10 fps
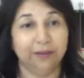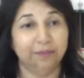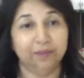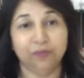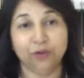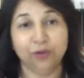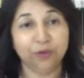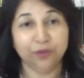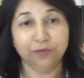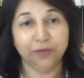for those of
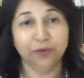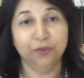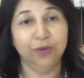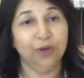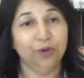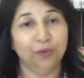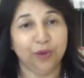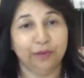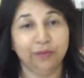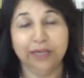you who are with
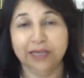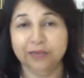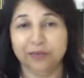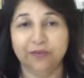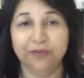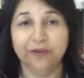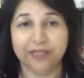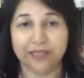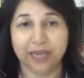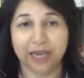us for the first
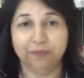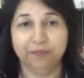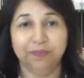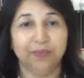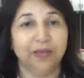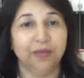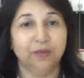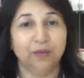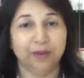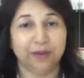time,
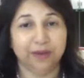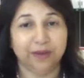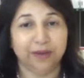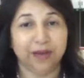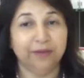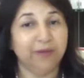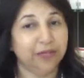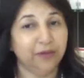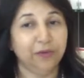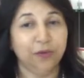I will give
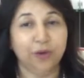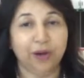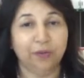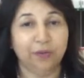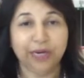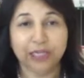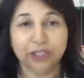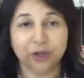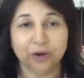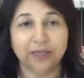you a very
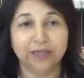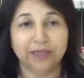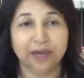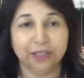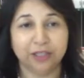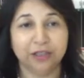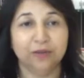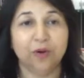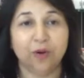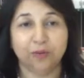short introduction
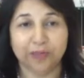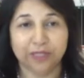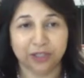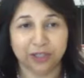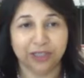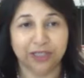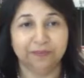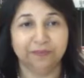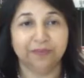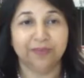on Mr. G.
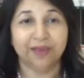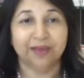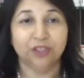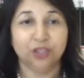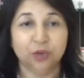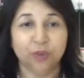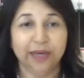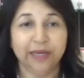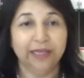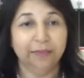Giovanni
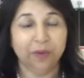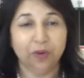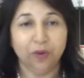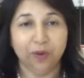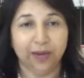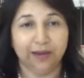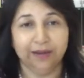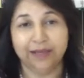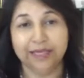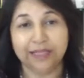Depergola
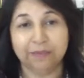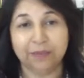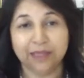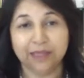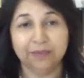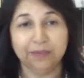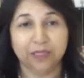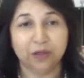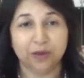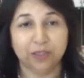is a master
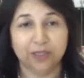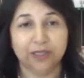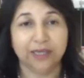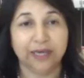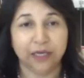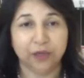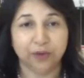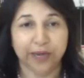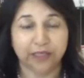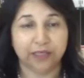mixologist and
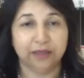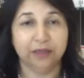educator